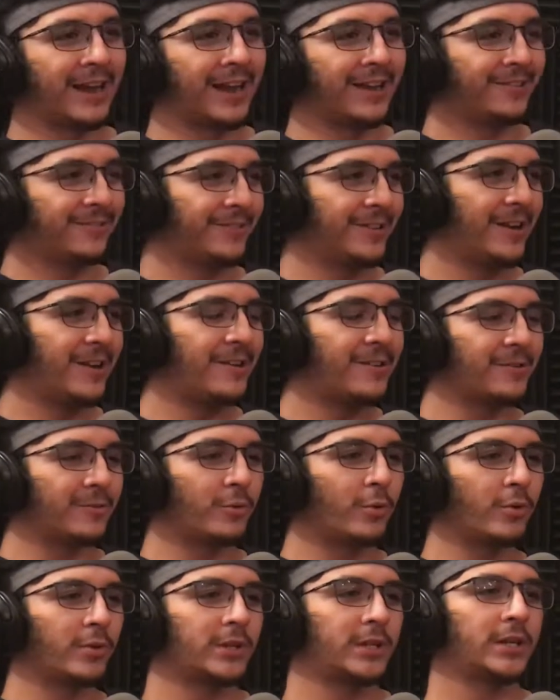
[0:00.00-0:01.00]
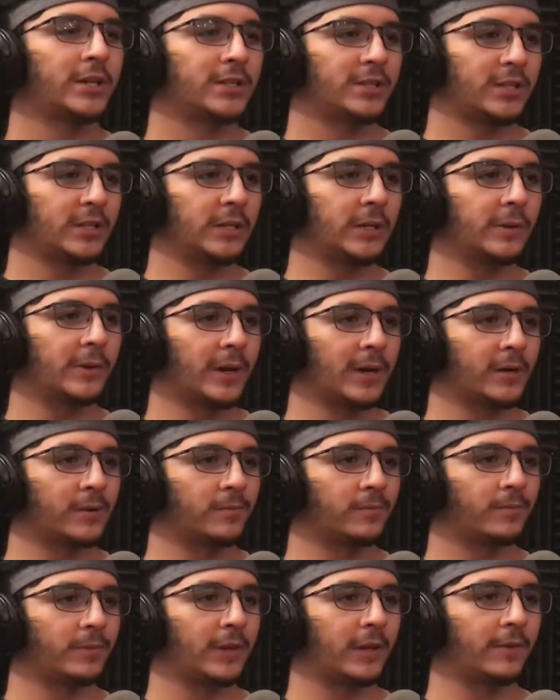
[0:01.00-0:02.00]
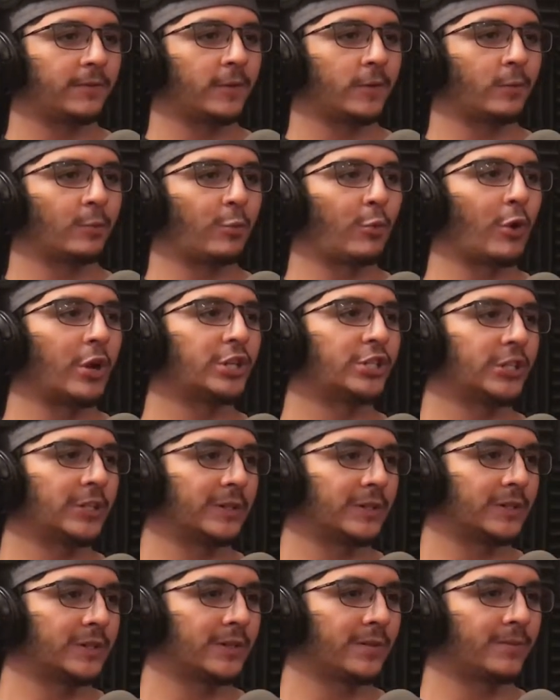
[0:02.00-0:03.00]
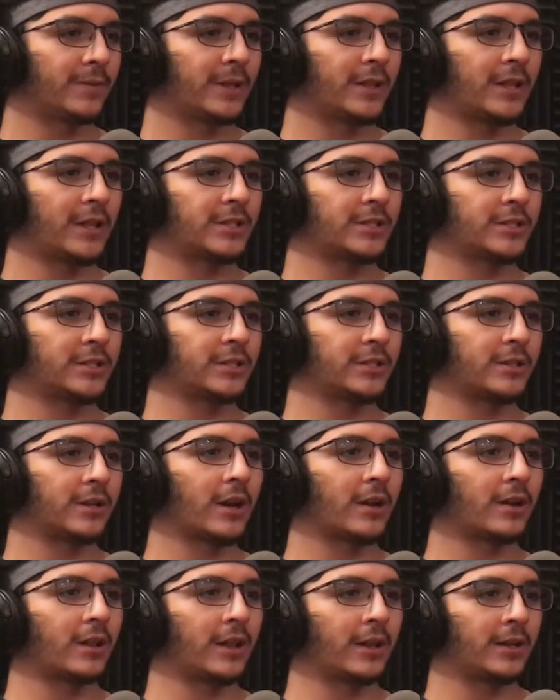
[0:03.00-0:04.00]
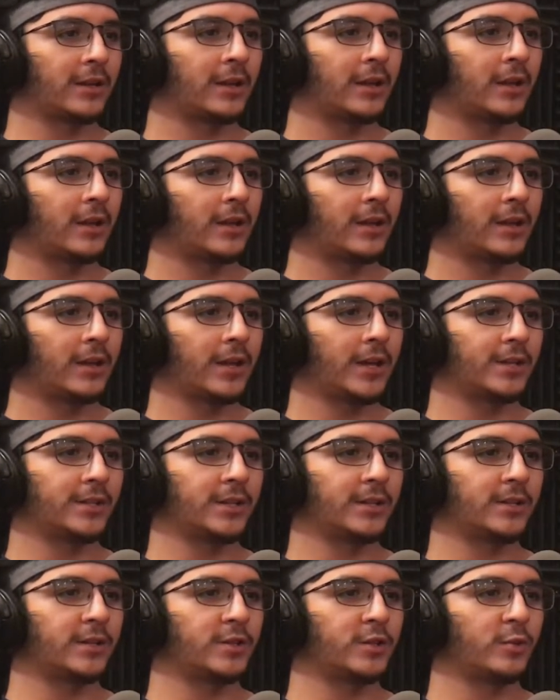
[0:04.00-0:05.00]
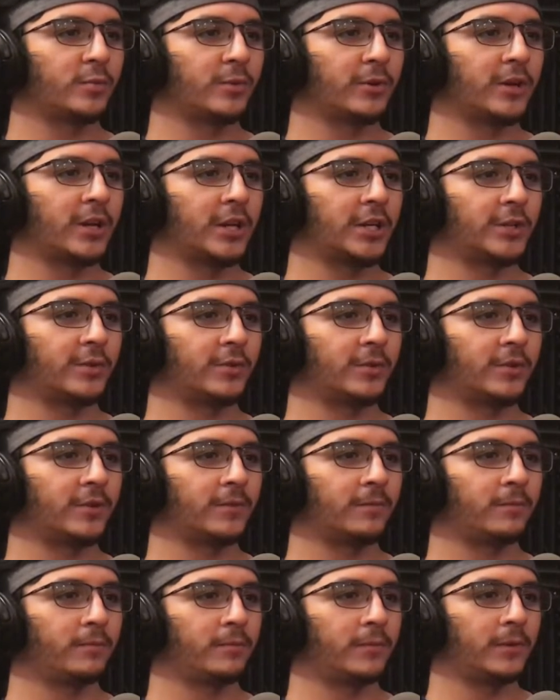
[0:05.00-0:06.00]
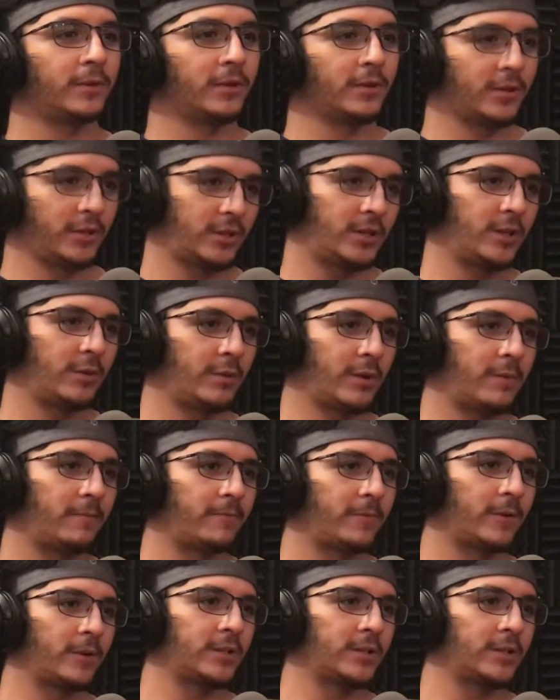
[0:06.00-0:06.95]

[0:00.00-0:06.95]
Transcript: I don't know. Well, because you know how if you're wishing on something, that's kind of like asking the supernatural to, hook you up for a